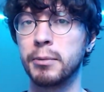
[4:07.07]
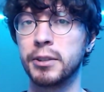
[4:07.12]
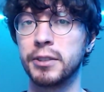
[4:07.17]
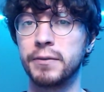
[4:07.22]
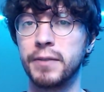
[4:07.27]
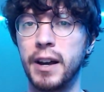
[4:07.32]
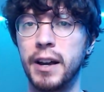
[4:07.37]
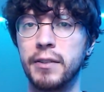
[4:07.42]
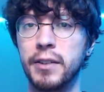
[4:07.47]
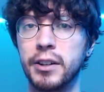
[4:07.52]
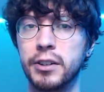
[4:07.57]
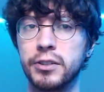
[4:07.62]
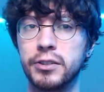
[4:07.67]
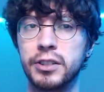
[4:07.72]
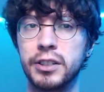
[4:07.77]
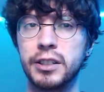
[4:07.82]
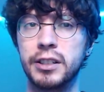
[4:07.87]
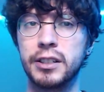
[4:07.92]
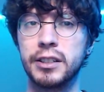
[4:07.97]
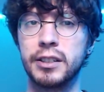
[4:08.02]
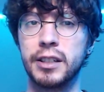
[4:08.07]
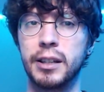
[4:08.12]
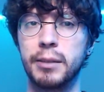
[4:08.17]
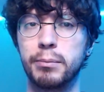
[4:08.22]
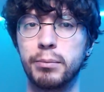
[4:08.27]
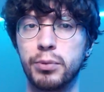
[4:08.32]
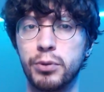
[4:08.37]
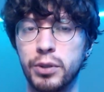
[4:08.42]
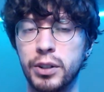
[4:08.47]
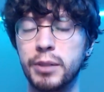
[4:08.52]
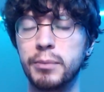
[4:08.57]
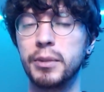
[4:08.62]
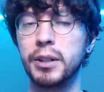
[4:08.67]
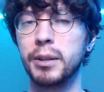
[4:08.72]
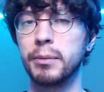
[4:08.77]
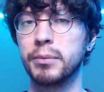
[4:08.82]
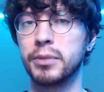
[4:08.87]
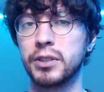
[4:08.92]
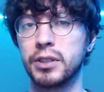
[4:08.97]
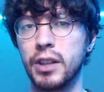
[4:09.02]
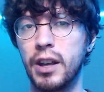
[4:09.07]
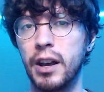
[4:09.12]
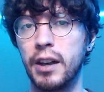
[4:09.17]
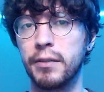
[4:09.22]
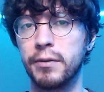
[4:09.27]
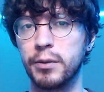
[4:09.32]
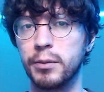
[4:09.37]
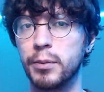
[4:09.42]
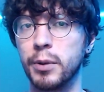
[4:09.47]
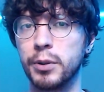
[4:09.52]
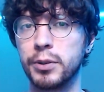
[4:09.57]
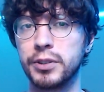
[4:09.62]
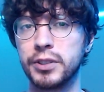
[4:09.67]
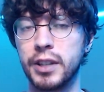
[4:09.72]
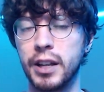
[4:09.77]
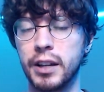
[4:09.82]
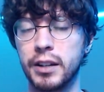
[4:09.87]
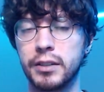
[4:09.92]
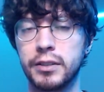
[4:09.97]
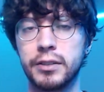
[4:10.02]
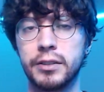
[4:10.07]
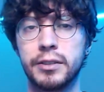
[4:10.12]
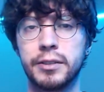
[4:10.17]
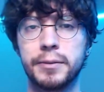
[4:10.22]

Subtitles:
as 5 energy is a premium slot for most decks.